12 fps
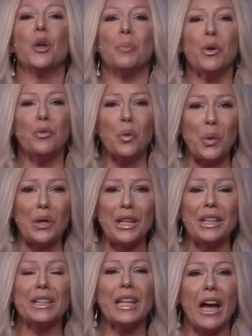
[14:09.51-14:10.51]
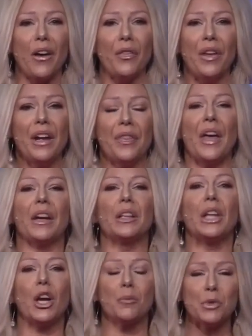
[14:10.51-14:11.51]
before he allowed that
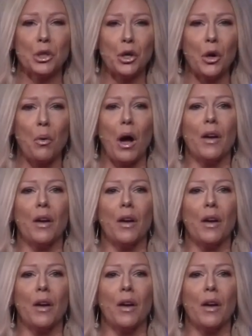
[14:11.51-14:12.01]
alarm to go